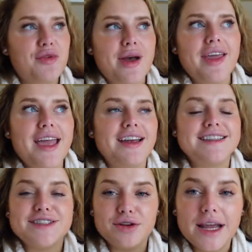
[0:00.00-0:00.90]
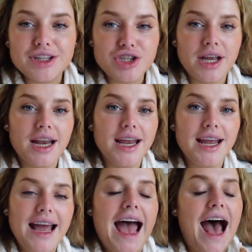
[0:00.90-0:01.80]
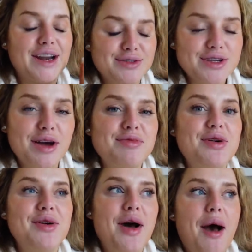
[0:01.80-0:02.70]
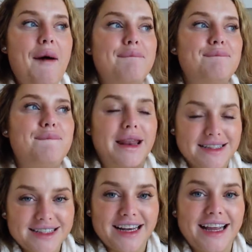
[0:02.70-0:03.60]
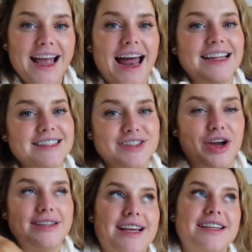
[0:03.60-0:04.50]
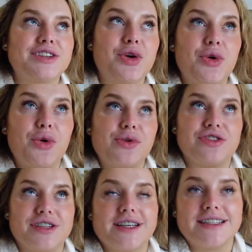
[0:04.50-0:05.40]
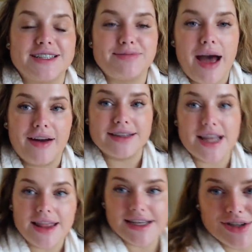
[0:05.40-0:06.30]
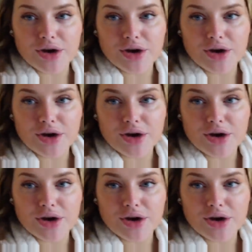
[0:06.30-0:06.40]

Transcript: The weather here is still like chilly and autumnal, but it's sunny and it's nice and it's gorgeous because it's Paris and this